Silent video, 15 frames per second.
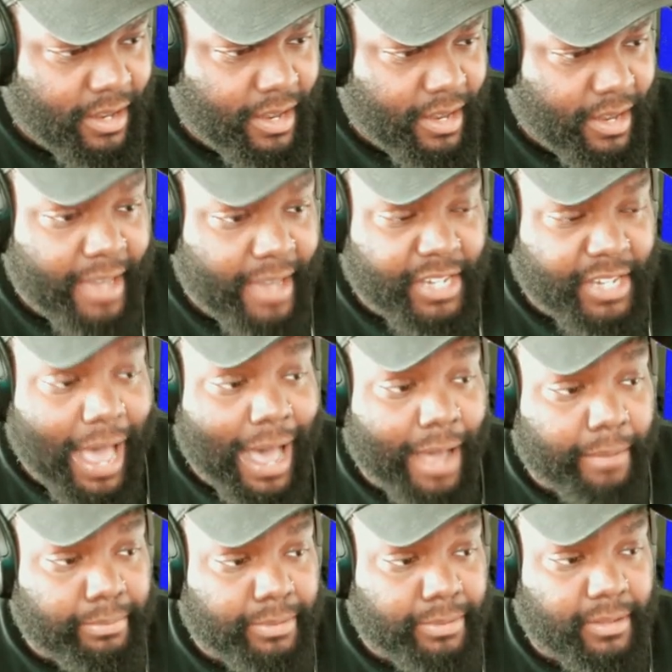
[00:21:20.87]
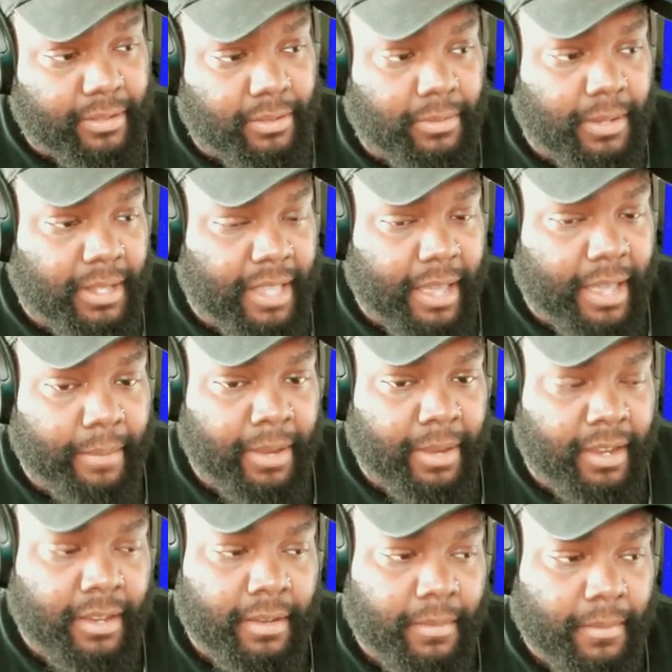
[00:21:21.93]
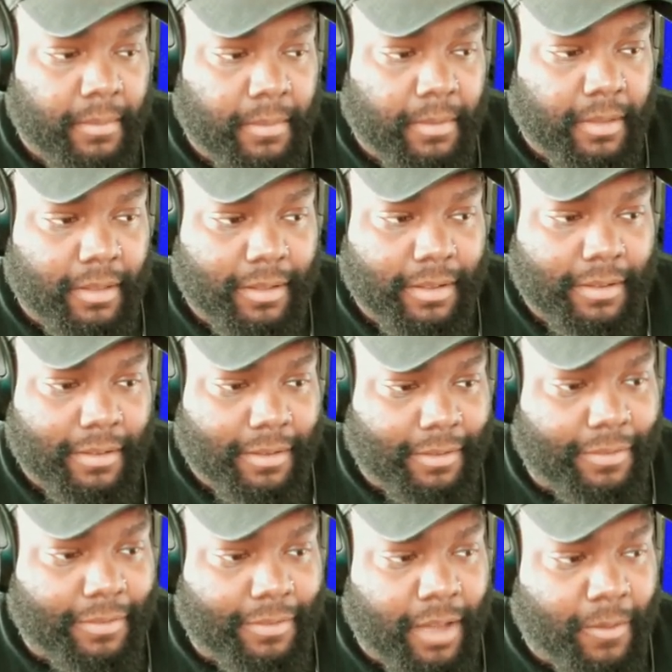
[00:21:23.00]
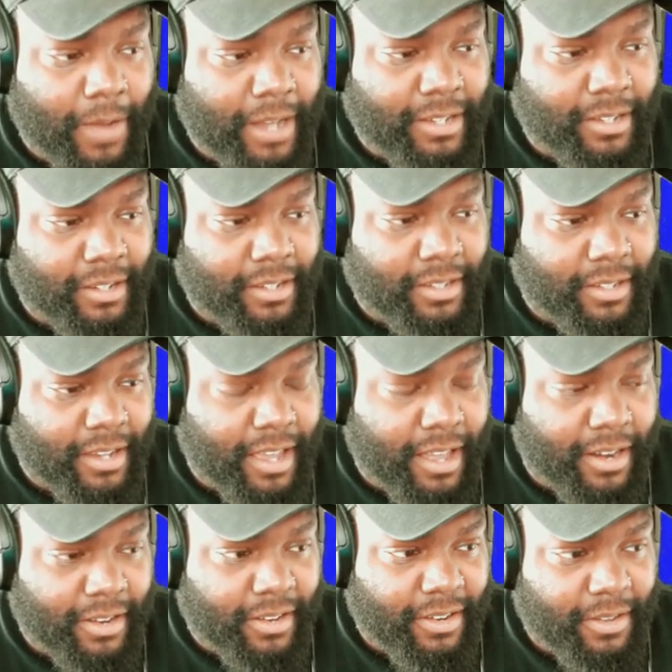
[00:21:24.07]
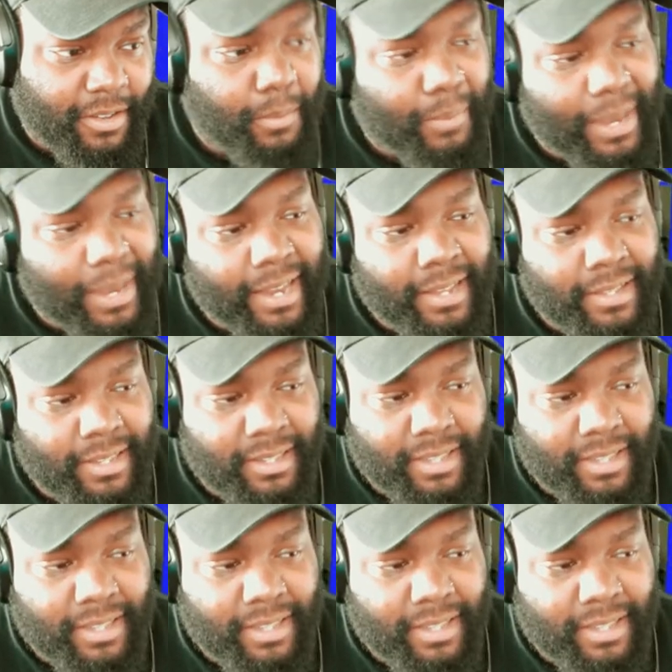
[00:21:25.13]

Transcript: Catch ops is what that means. If y'all watching this and y'all don't know, pagans is